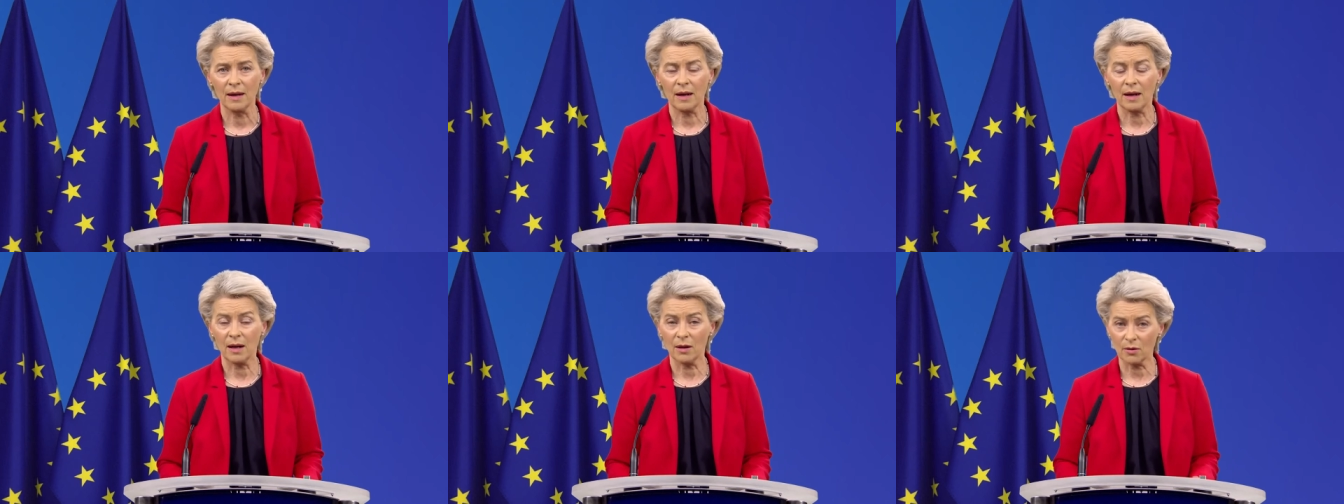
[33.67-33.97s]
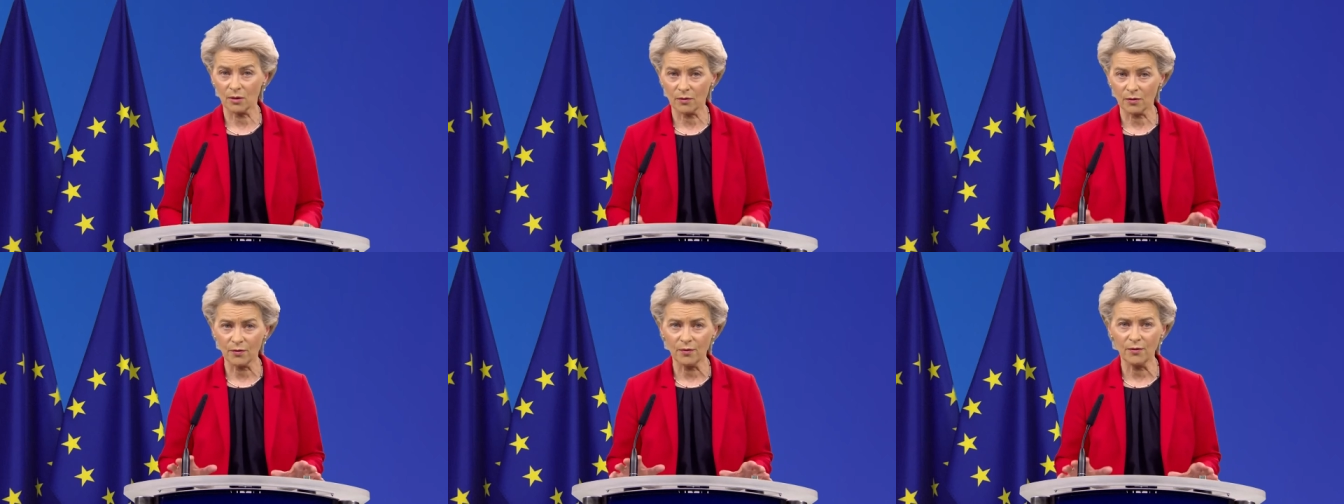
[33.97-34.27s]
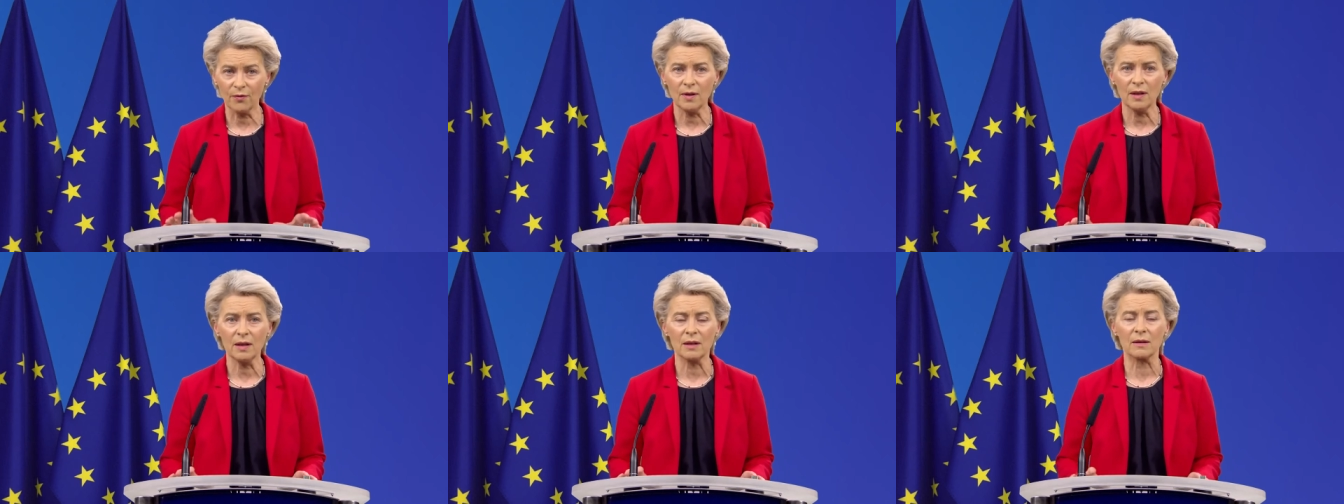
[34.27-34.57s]
out of
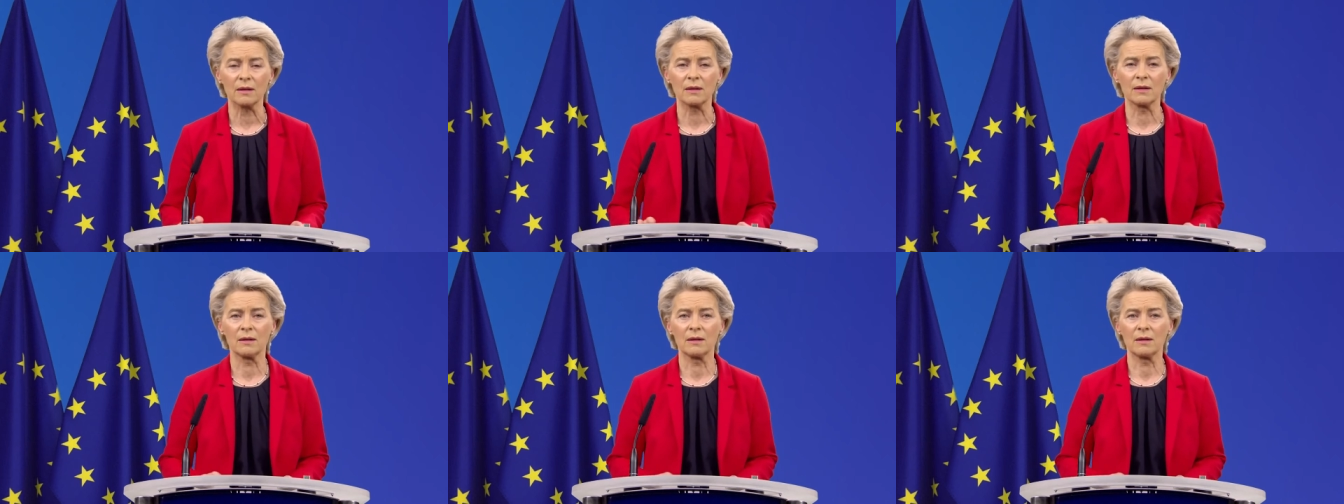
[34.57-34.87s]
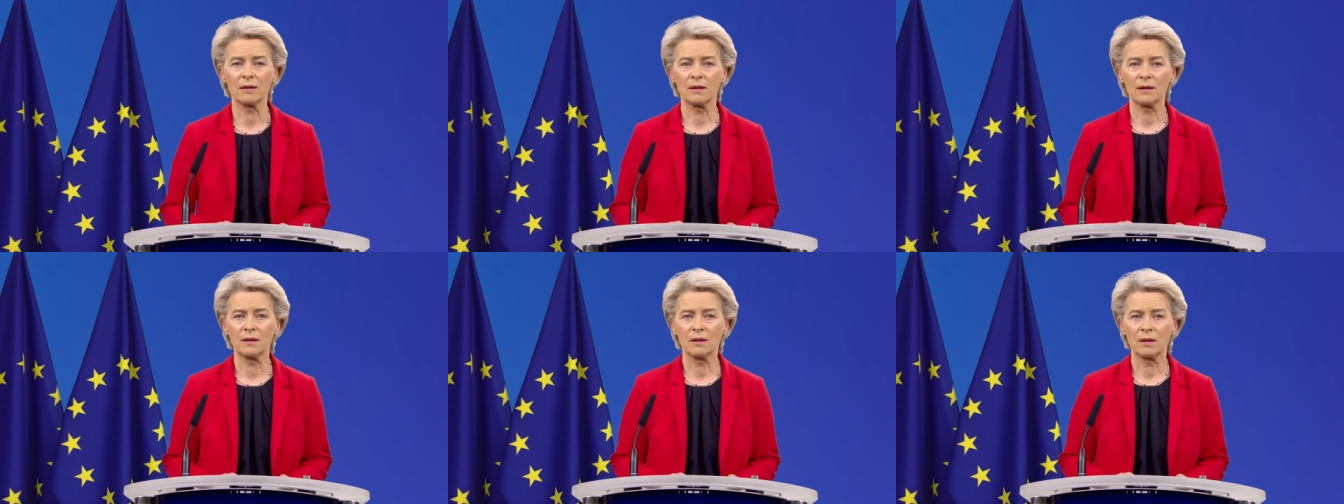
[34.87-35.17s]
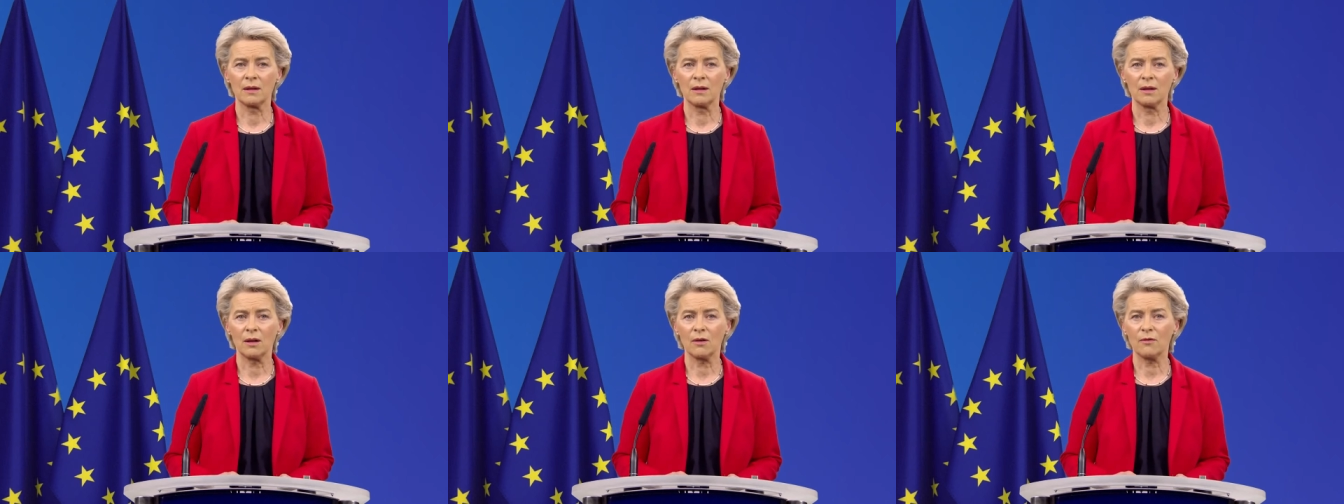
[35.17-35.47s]
fear
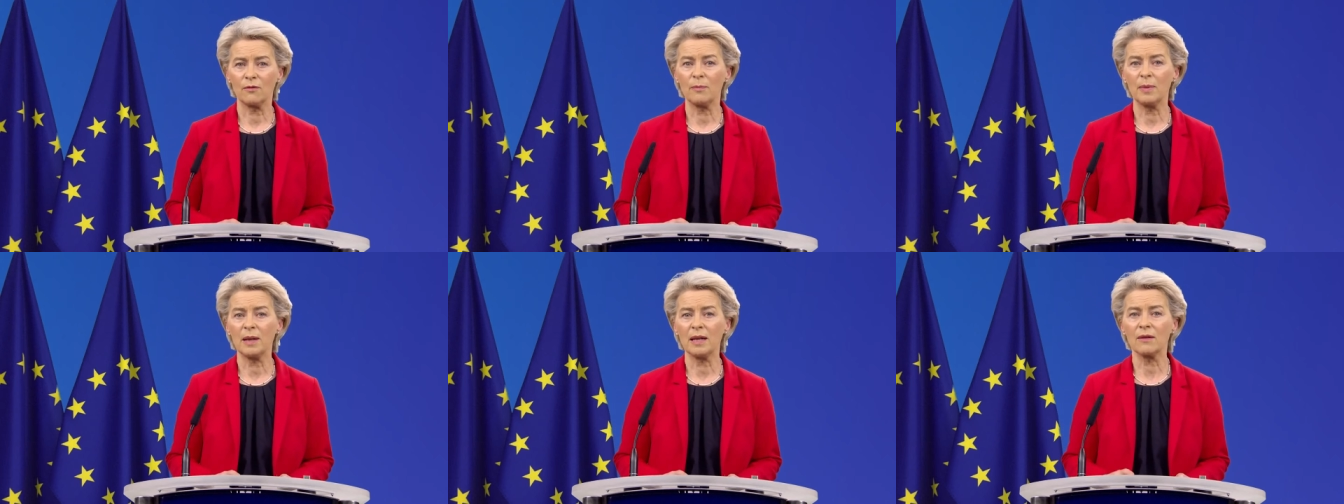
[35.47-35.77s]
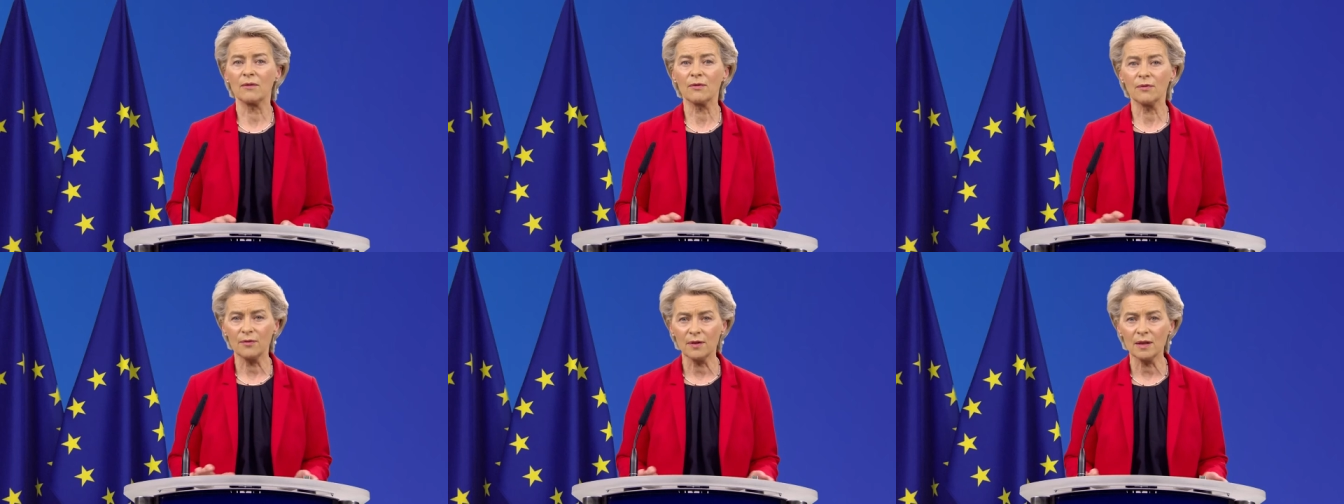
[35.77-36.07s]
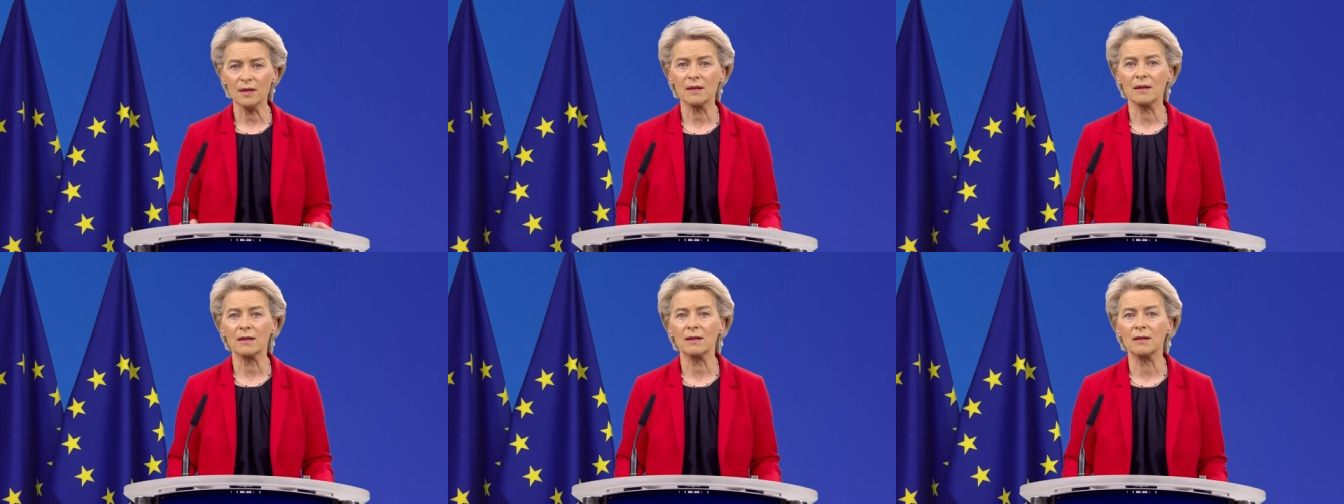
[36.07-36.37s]
of being
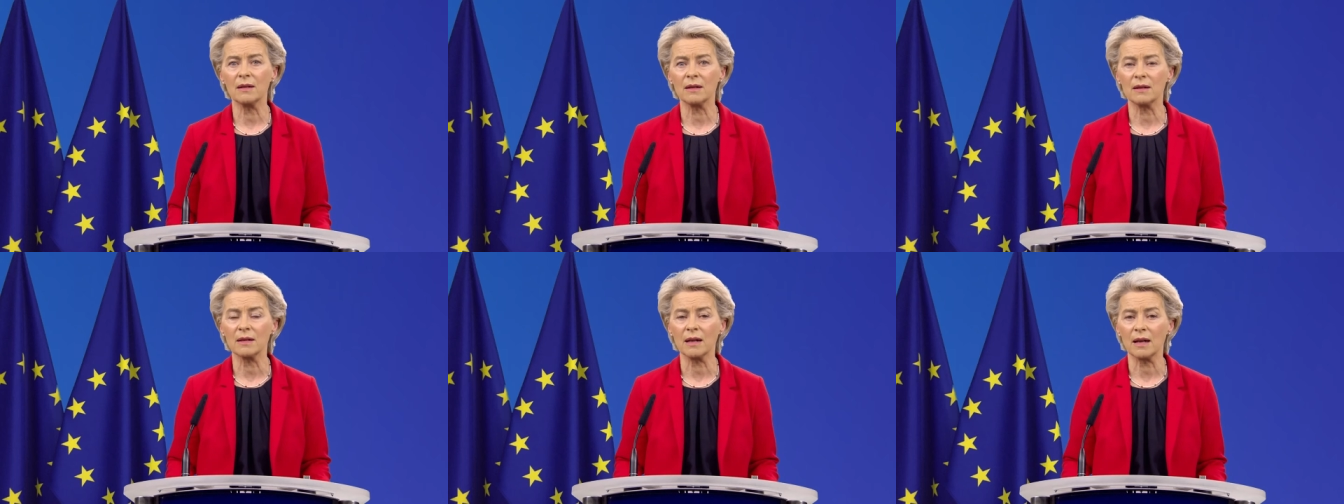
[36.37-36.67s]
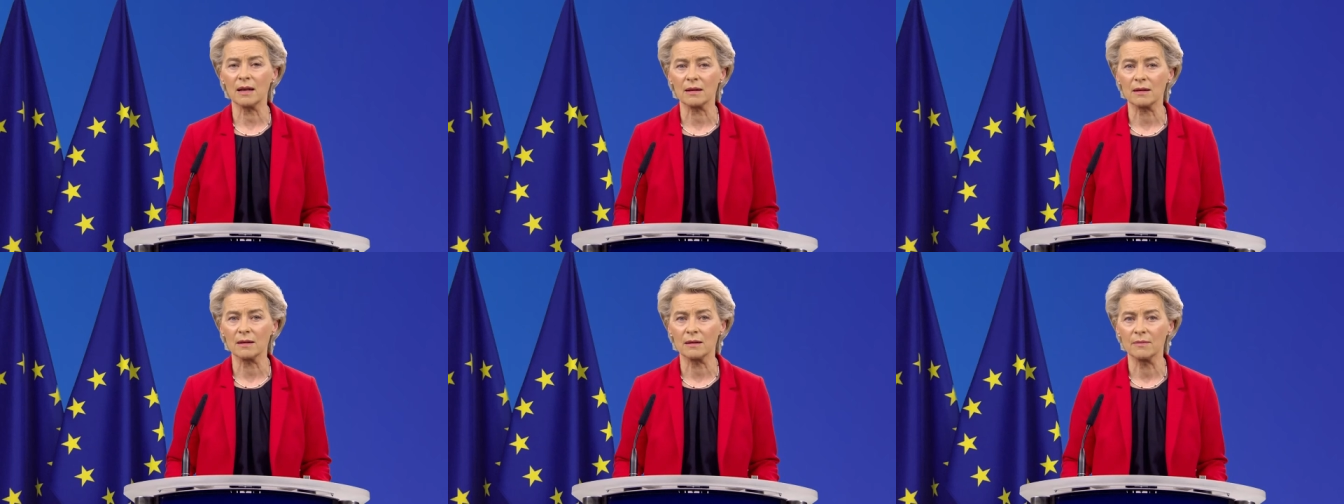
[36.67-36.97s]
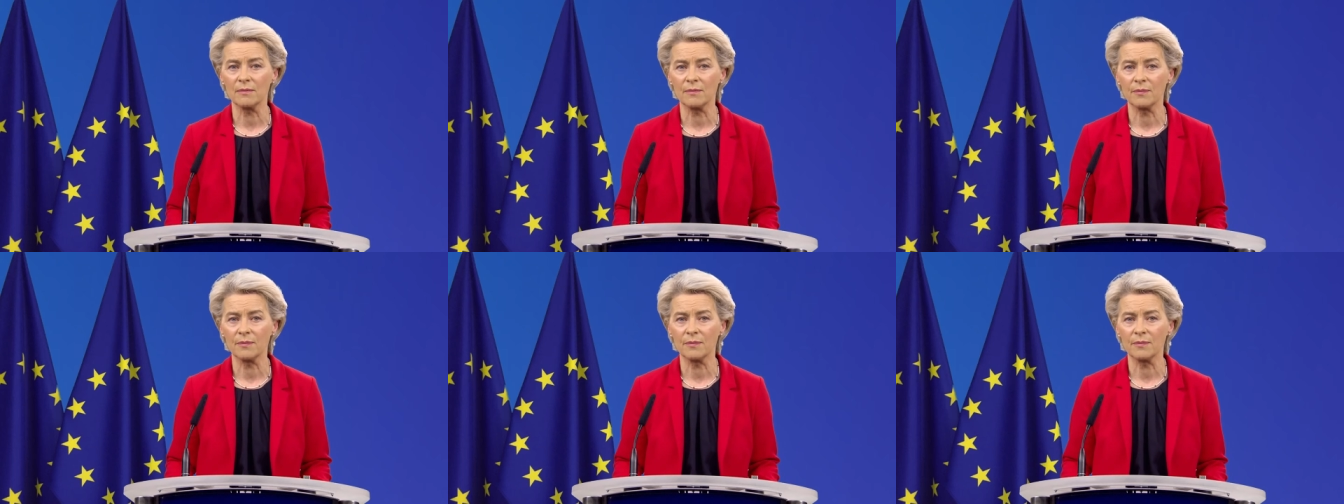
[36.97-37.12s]
physically attacked.